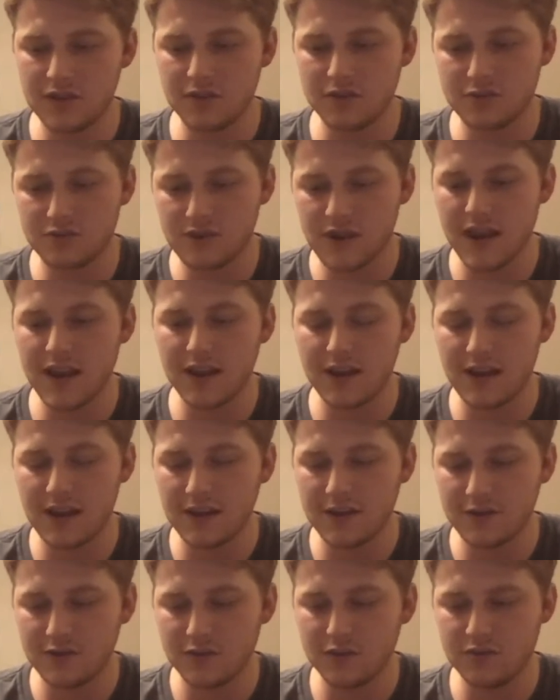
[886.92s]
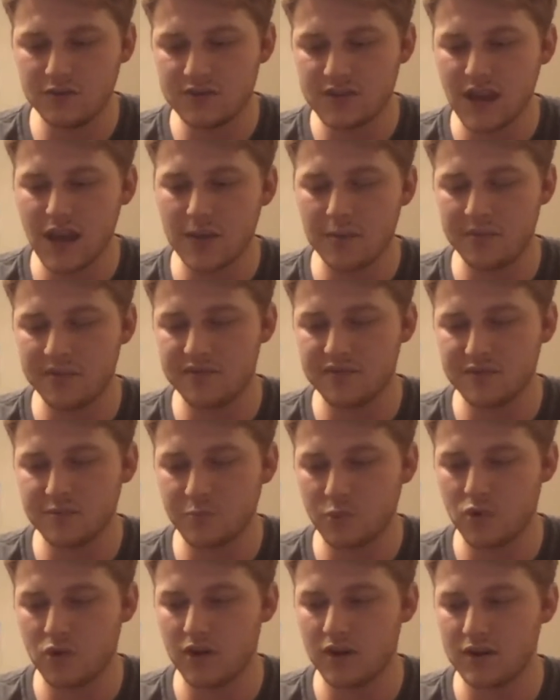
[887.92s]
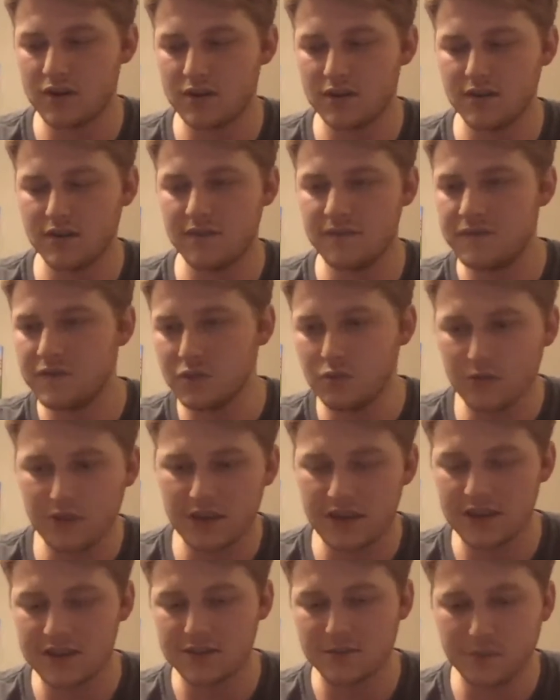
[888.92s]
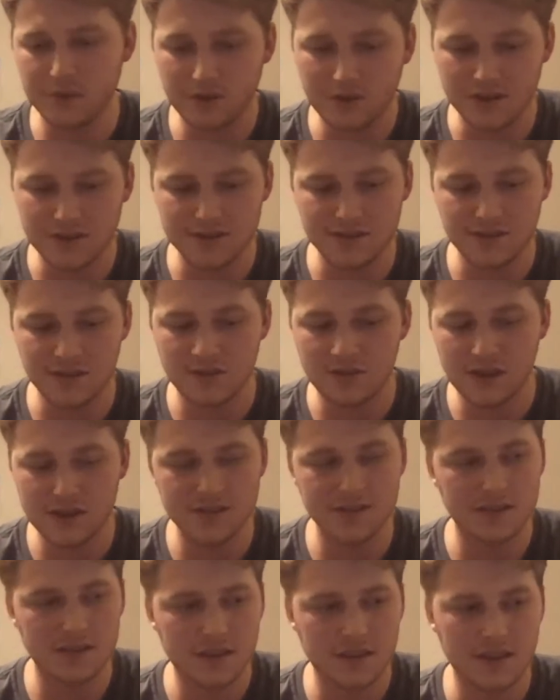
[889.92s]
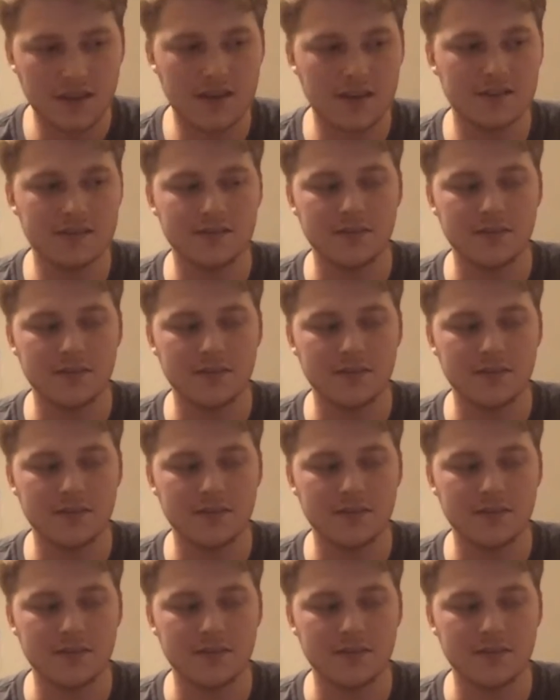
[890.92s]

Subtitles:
create a new type of sport viewing experience. And the crazy thing is,